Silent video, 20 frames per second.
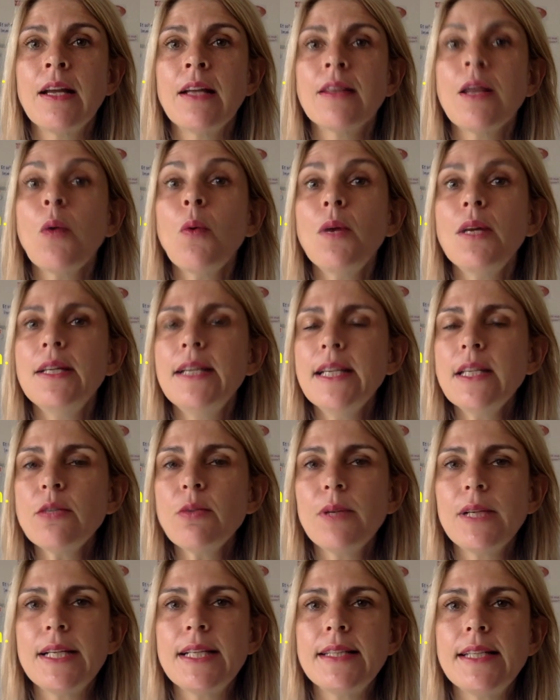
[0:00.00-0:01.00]
Now
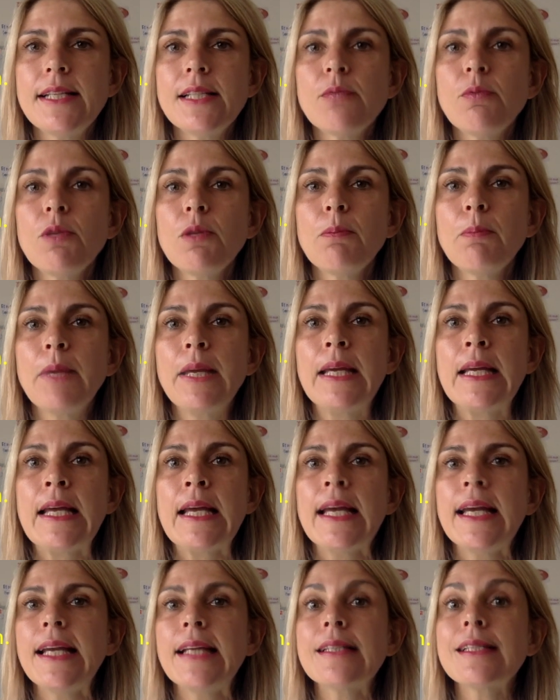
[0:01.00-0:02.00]
literally this would
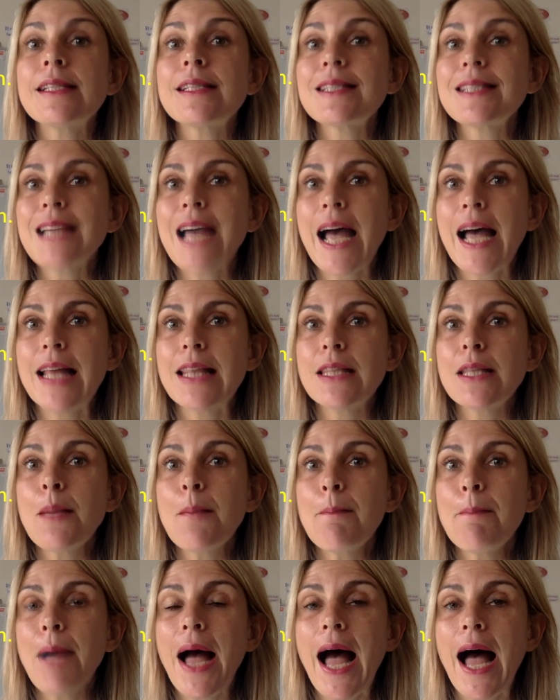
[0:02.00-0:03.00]
be it's
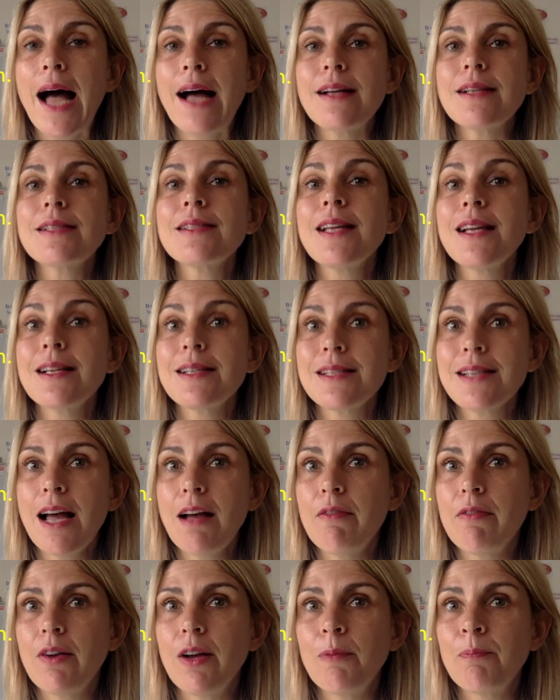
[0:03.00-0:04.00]
10 past
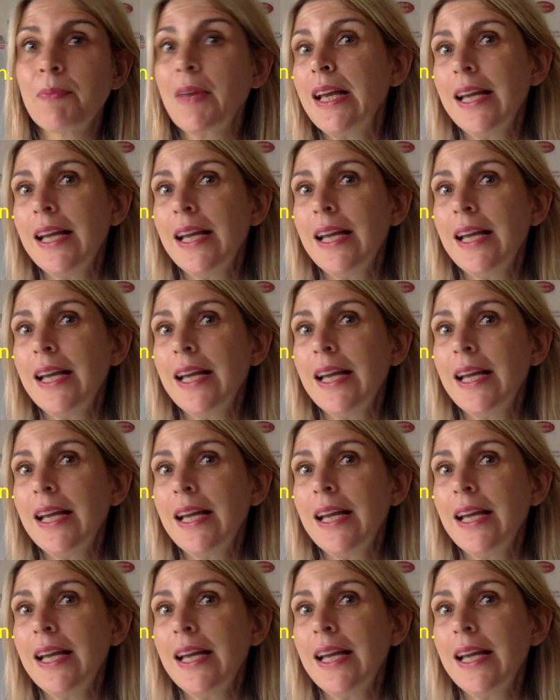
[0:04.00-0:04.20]
7.